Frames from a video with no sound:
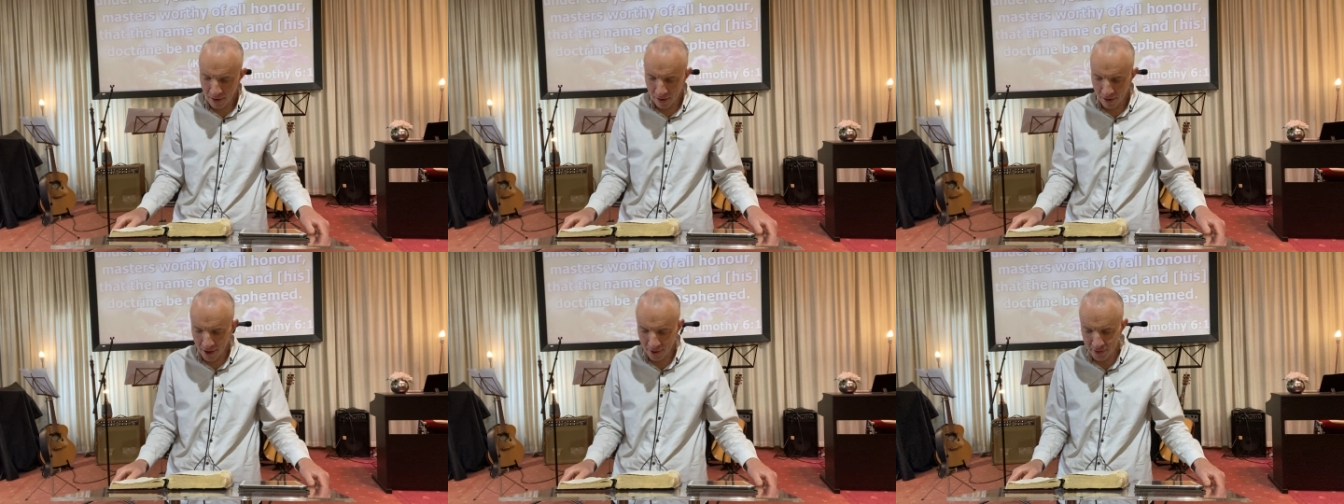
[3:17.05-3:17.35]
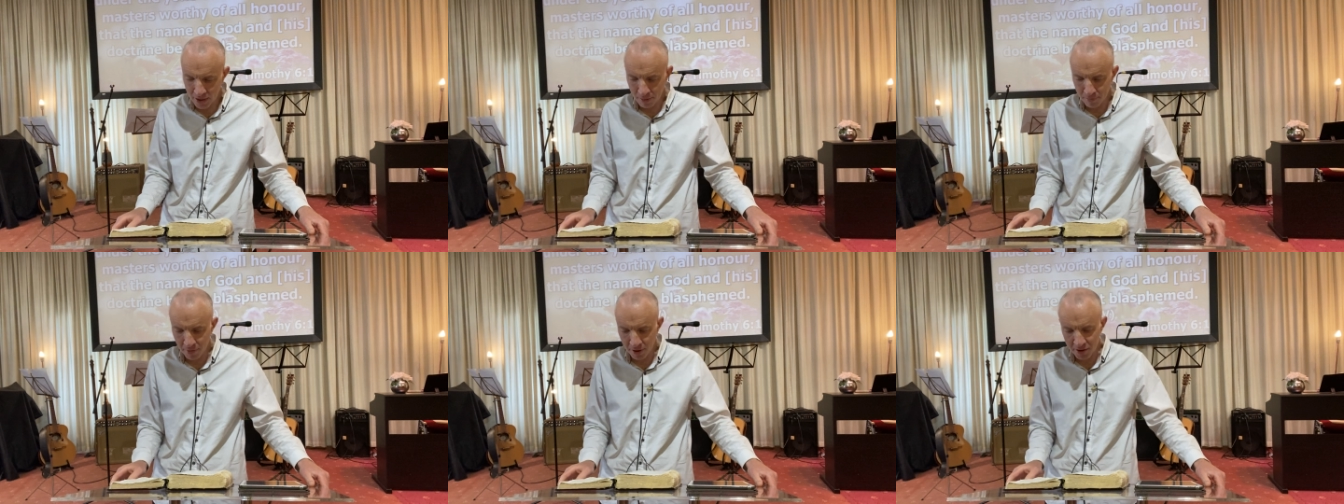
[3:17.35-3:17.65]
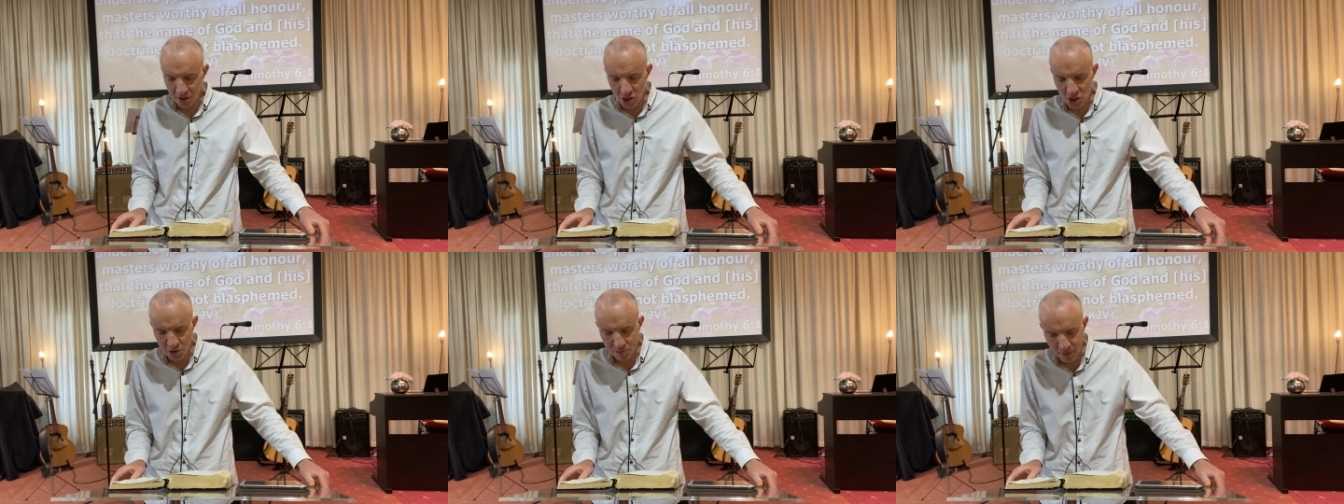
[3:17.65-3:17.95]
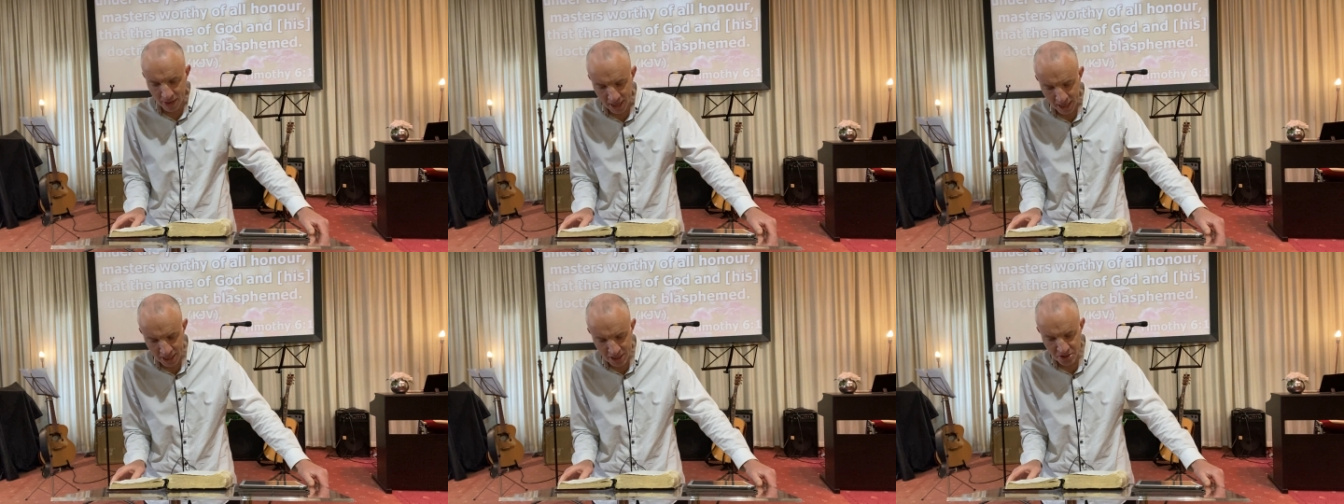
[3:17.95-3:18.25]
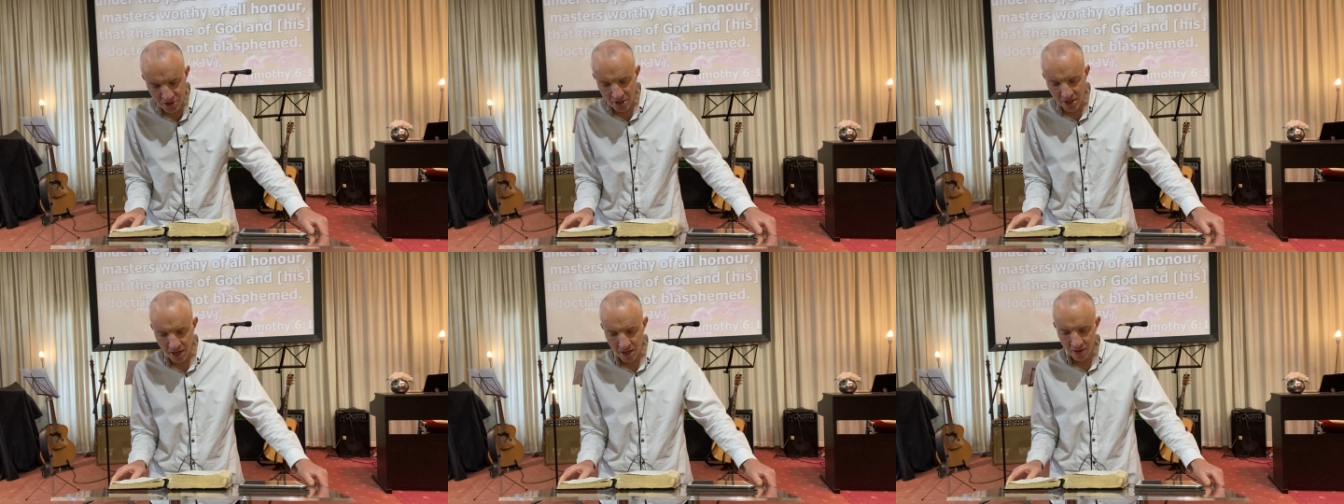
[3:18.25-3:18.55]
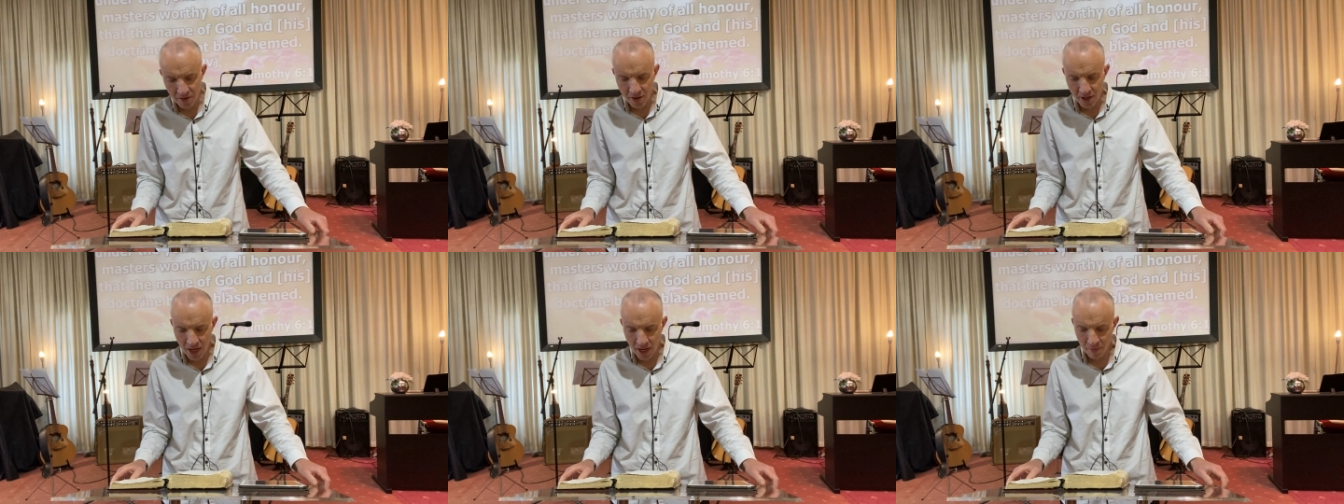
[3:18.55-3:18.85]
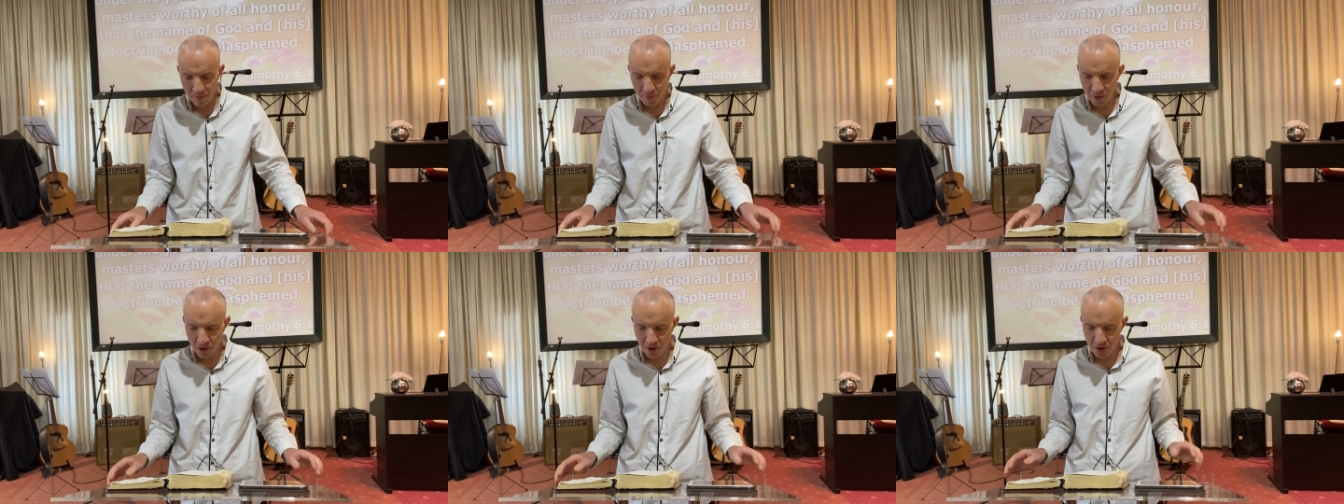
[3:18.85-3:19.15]
let them not despise
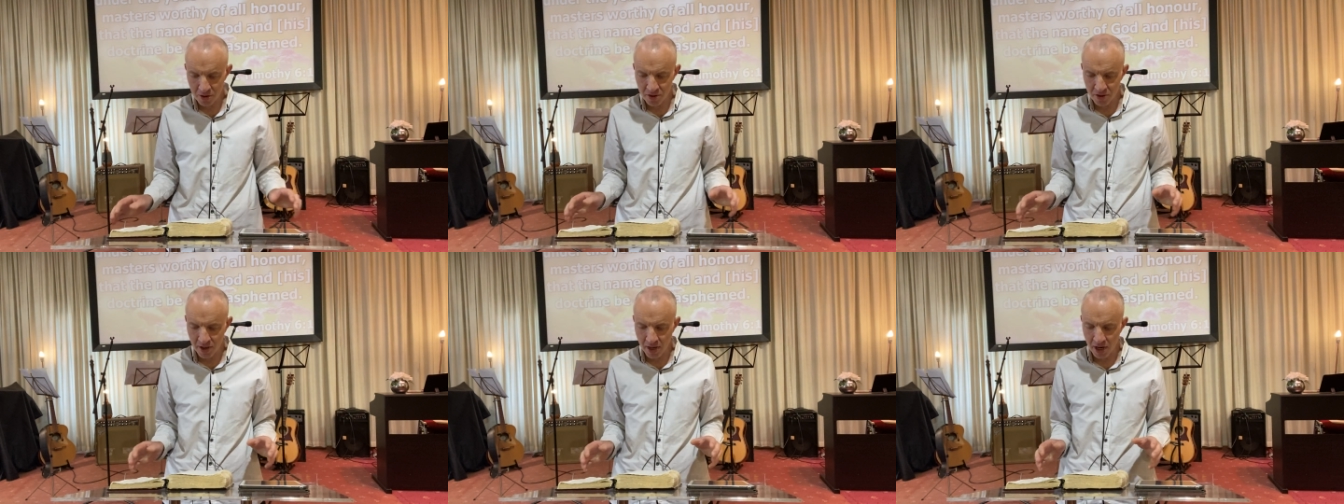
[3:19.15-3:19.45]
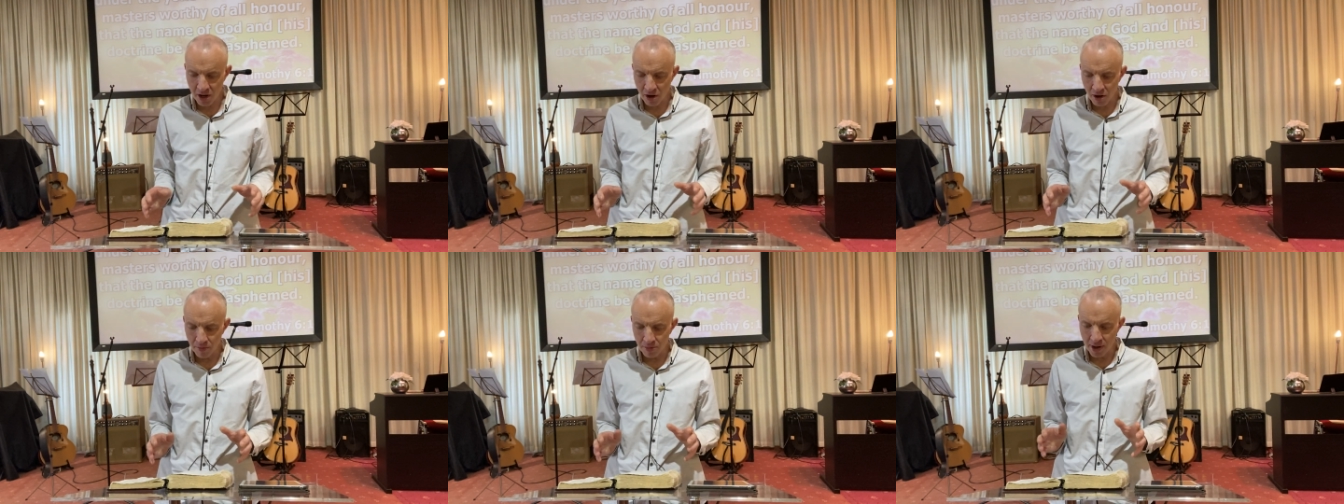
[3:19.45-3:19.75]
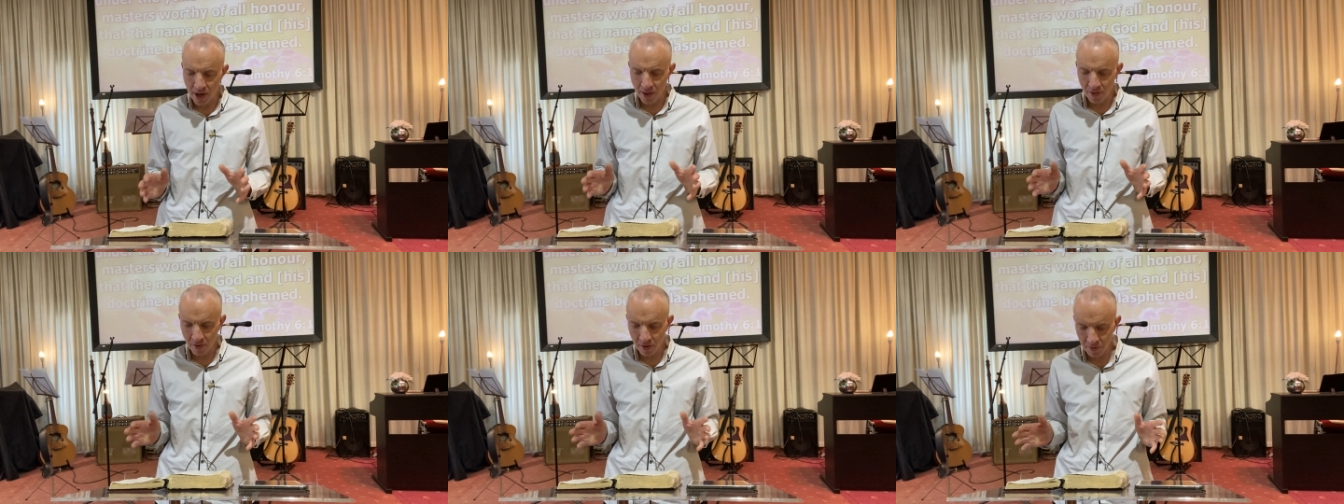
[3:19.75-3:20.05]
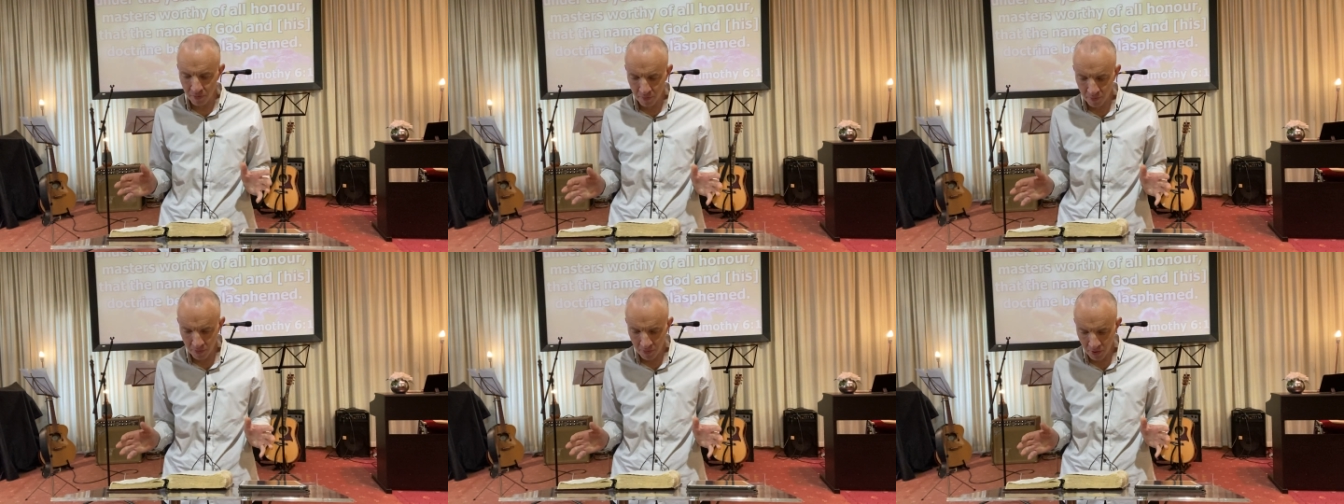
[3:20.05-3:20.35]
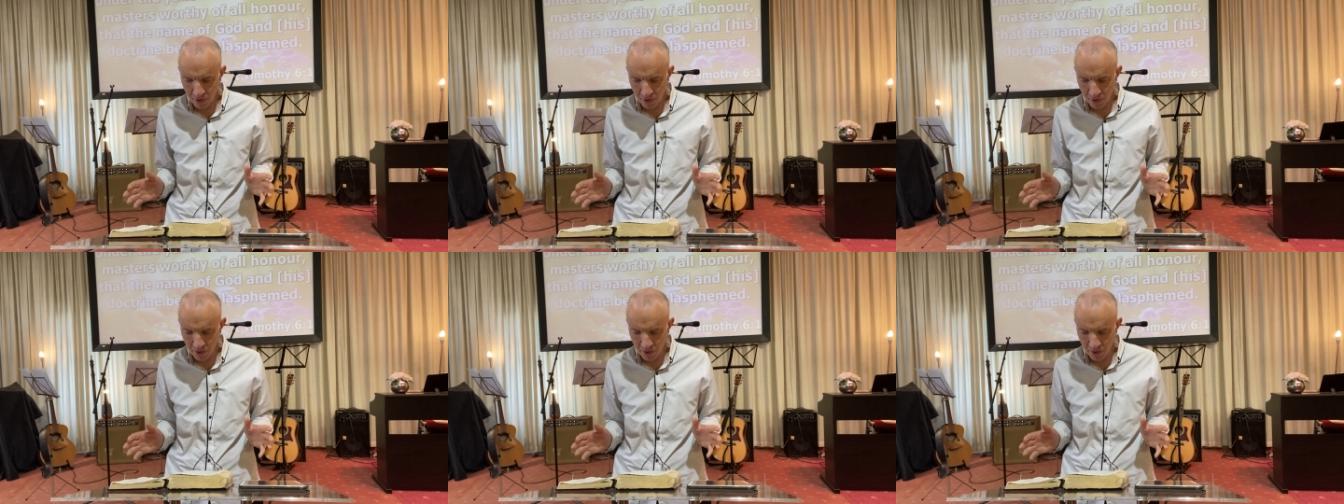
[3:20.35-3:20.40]
them because they are brethren,